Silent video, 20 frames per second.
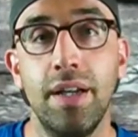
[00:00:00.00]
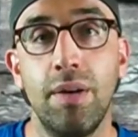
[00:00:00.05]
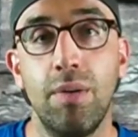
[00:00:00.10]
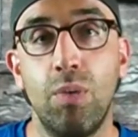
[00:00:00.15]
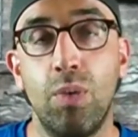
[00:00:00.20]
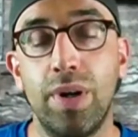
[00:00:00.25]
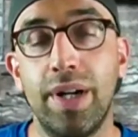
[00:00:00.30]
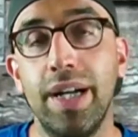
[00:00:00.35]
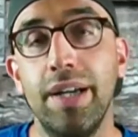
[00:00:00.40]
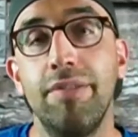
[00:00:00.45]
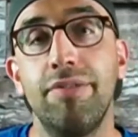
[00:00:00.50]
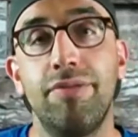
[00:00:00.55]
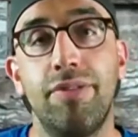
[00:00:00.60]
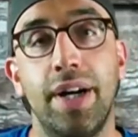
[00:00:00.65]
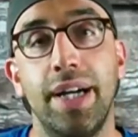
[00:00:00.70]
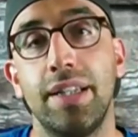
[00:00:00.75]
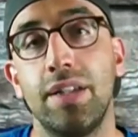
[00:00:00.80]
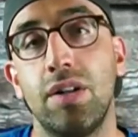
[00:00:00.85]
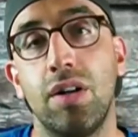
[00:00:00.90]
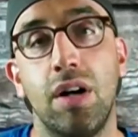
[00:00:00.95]
Where I
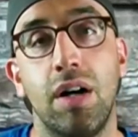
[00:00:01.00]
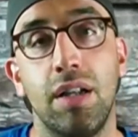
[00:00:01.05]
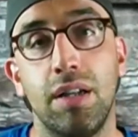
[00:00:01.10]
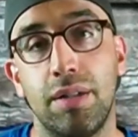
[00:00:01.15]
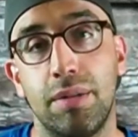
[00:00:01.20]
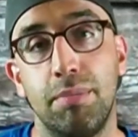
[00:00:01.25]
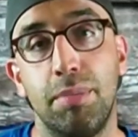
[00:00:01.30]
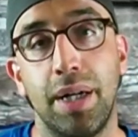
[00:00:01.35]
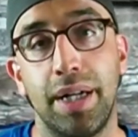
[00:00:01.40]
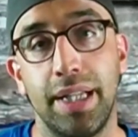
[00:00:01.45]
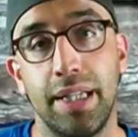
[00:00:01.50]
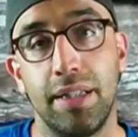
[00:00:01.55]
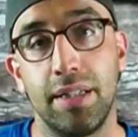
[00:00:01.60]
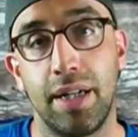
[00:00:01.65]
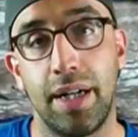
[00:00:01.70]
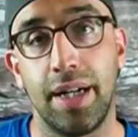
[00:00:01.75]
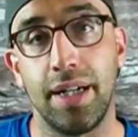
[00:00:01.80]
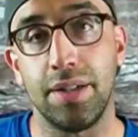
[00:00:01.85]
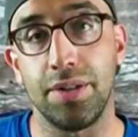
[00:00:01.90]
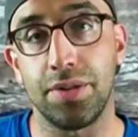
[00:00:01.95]
find color body
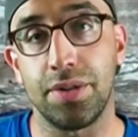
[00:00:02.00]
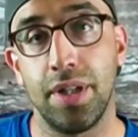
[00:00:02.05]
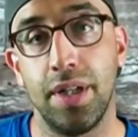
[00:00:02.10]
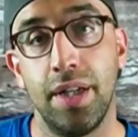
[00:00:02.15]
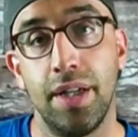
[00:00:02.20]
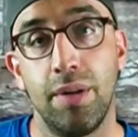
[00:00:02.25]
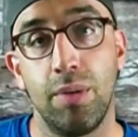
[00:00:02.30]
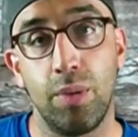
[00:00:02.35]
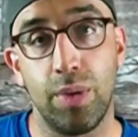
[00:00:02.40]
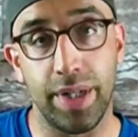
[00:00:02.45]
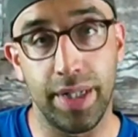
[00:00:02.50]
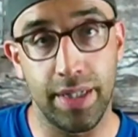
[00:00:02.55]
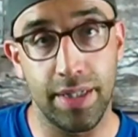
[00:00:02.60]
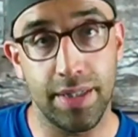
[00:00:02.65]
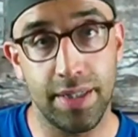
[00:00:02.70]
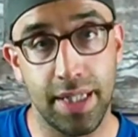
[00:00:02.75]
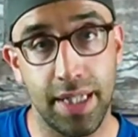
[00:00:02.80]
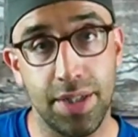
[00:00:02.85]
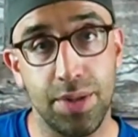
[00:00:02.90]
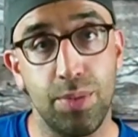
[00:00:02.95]
tiles, where in this
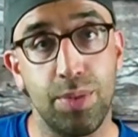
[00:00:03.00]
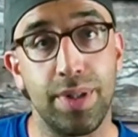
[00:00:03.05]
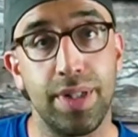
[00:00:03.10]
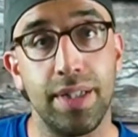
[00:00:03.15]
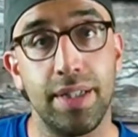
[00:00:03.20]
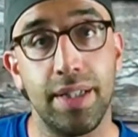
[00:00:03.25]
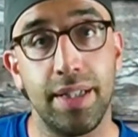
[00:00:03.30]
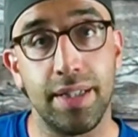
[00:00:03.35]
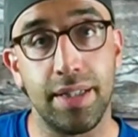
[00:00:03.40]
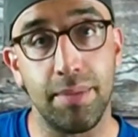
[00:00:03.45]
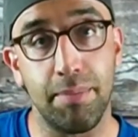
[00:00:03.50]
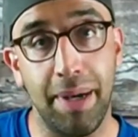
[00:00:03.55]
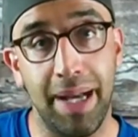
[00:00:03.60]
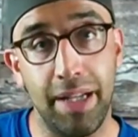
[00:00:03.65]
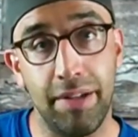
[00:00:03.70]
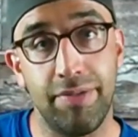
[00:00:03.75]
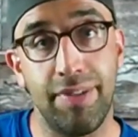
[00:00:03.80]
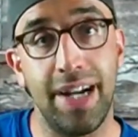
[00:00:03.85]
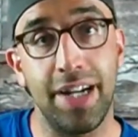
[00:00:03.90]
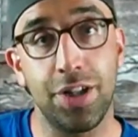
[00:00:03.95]
case, where the
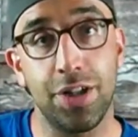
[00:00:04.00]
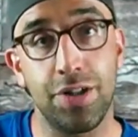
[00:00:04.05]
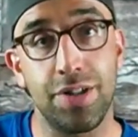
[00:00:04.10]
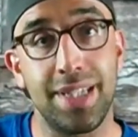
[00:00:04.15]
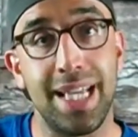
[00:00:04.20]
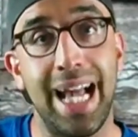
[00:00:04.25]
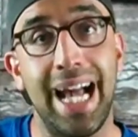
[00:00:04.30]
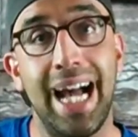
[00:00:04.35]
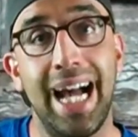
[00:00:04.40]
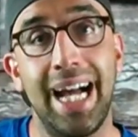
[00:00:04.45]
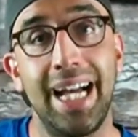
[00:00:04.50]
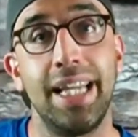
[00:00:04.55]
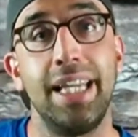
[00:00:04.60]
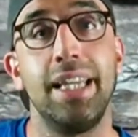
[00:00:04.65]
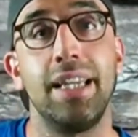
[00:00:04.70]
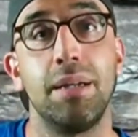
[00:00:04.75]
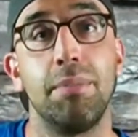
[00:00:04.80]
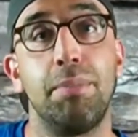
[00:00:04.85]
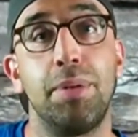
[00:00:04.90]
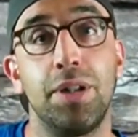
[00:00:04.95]
manufacturer is
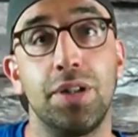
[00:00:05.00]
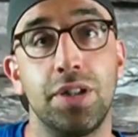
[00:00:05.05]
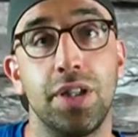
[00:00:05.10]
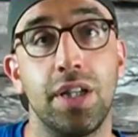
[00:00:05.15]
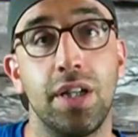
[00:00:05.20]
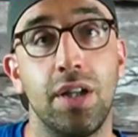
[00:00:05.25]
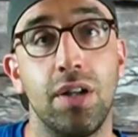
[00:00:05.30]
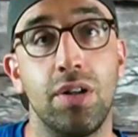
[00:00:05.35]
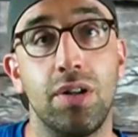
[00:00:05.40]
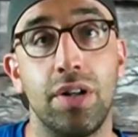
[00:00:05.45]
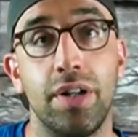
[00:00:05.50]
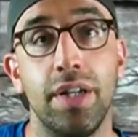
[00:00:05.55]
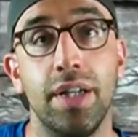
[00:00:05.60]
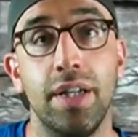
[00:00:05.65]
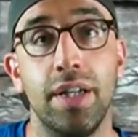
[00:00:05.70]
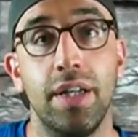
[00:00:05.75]
adding a particular